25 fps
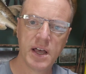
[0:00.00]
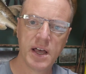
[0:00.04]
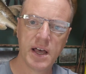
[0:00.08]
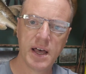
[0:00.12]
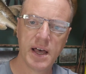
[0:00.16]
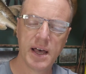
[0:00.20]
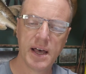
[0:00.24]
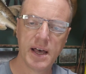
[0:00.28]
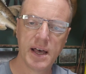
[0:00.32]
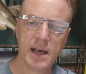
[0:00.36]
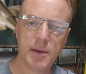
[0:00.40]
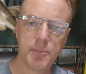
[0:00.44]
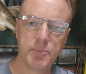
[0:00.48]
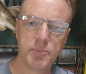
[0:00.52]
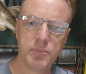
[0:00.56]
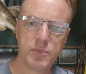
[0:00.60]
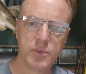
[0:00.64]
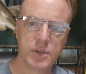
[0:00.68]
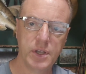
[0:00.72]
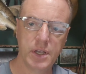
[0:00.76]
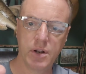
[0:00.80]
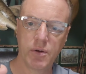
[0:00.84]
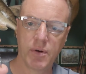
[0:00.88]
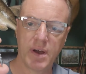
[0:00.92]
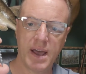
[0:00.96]

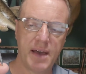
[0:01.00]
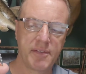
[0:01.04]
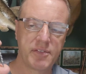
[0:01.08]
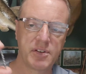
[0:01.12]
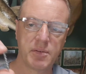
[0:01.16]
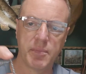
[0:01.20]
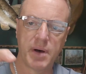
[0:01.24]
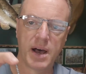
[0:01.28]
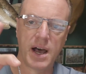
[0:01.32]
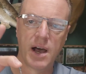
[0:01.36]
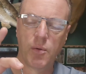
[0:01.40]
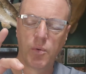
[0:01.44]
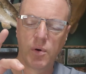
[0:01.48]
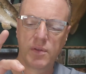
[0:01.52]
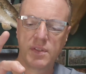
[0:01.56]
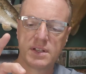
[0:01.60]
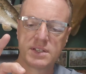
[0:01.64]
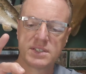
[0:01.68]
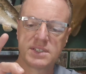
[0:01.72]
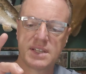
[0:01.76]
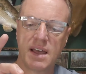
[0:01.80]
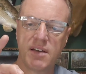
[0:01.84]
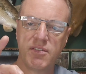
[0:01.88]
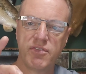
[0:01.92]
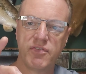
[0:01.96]
You don't have to buy one that's
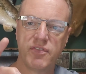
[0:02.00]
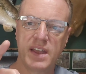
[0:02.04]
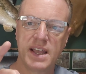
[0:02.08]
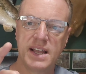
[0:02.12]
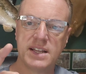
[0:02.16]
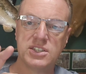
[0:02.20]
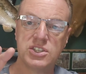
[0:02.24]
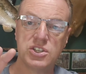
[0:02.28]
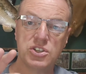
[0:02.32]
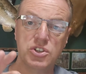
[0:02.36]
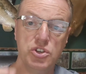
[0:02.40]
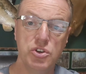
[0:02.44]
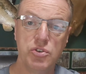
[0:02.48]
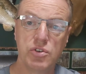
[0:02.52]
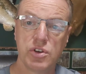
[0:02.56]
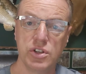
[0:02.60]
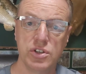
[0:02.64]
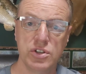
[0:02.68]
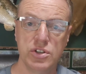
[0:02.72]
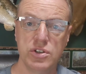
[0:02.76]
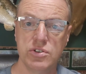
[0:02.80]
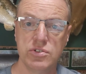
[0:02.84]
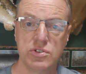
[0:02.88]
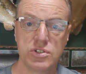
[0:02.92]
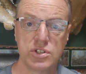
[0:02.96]
that fancy. You can
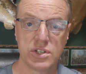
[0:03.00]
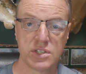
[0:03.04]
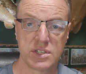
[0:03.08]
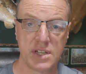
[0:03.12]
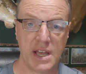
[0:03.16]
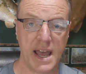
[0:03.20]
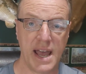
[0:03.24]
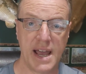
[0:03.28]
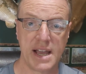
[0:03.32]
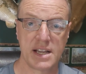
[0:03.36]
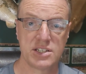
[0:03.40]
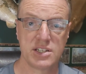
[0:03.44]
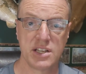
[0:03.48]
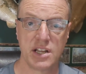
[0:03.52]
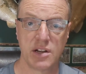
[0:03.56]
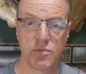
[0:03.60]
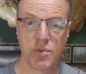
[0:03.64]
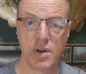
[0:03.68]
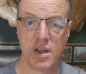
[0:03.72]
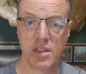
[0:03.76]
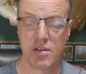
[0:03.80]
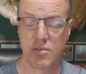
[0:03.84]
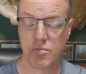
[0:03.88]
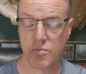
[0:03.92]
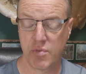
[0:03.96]
use just actually a
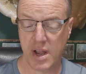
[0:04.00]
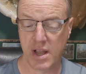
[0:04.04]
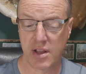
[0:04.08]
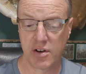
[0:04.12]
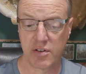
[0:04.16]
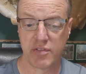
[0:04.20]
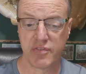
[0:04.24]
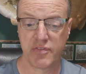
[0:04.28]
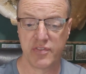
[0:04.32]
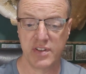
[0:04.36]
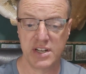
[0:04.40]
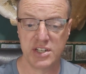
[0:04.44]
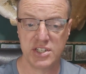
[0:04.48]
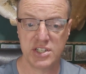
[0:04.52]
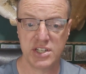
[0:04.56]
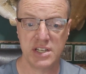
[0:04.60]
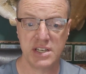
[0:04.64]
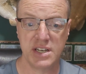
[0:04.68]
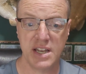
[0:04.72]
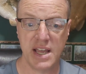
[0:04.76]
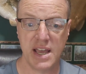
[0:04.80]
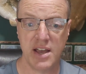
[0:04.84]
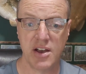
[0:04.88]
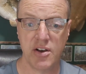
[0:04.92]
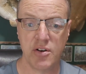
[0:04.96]
regular finishing
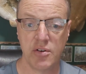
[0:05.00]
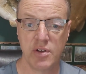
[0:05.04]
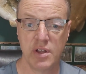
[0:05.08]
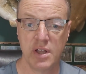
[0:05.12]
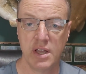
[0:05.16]
nail